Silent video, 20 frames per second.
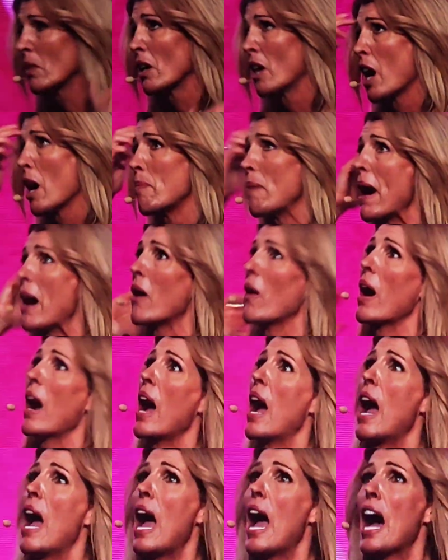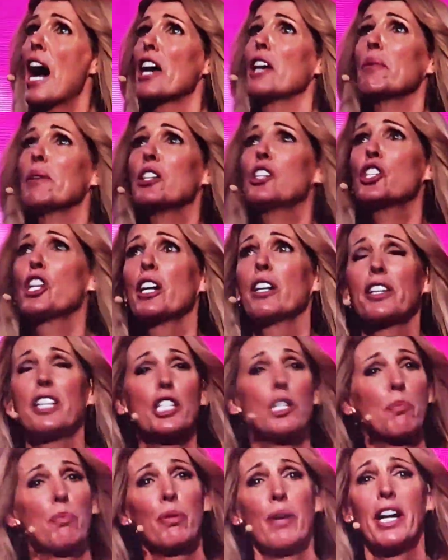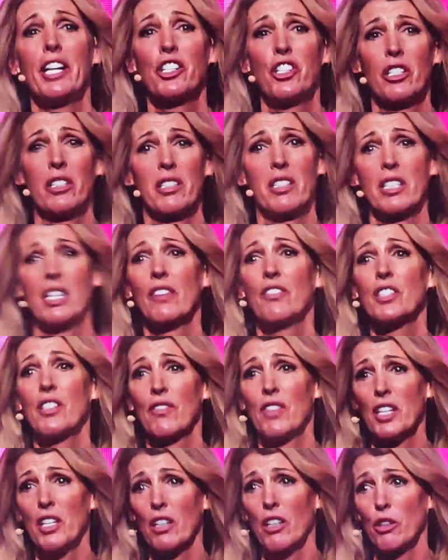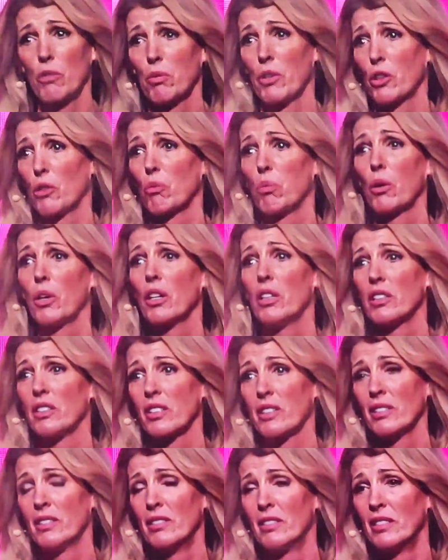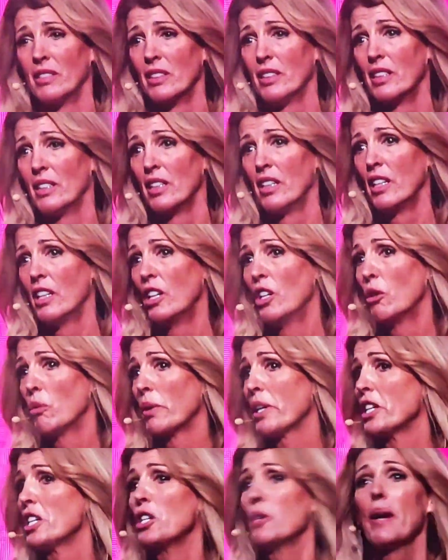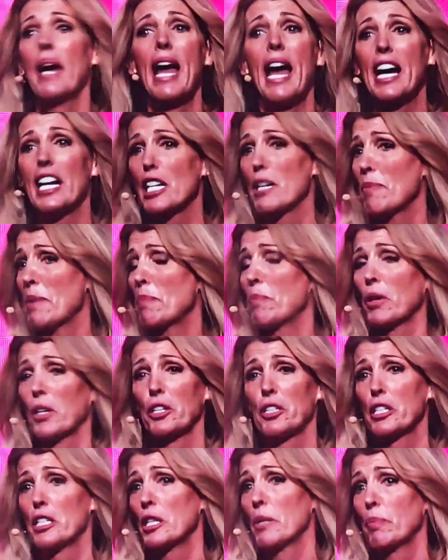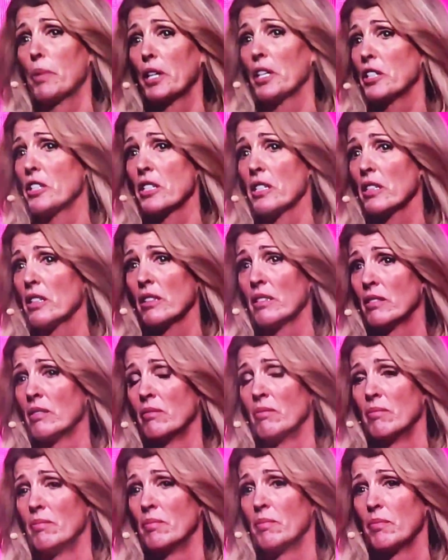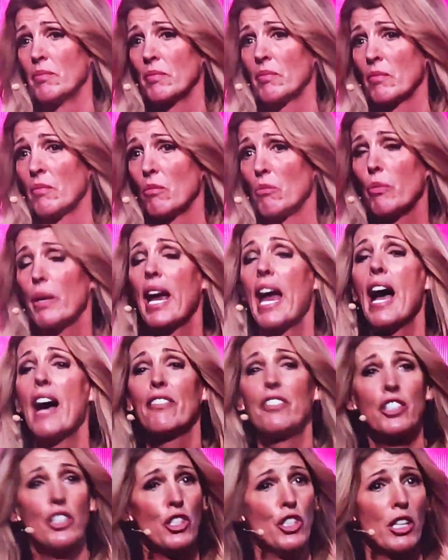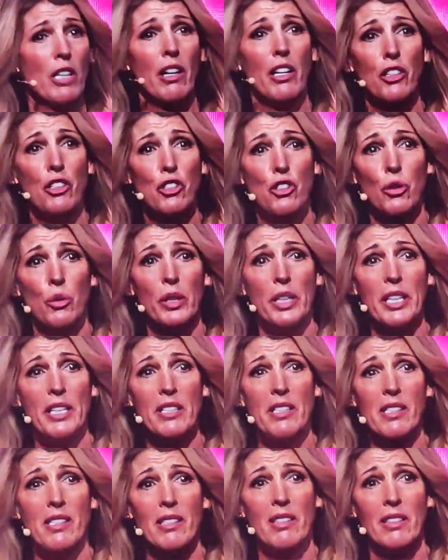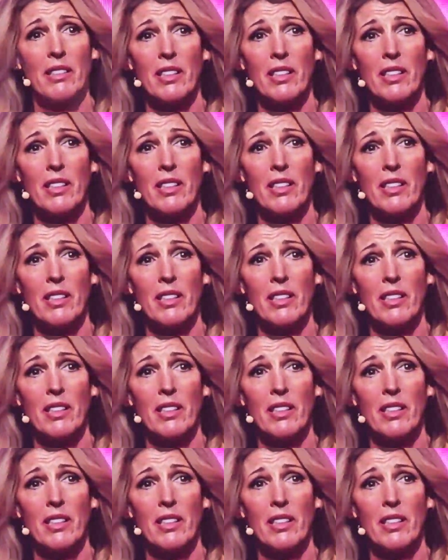about how do we share these precious gifts of the earth with the world, we knew it had to be person to person. We have to share our stories.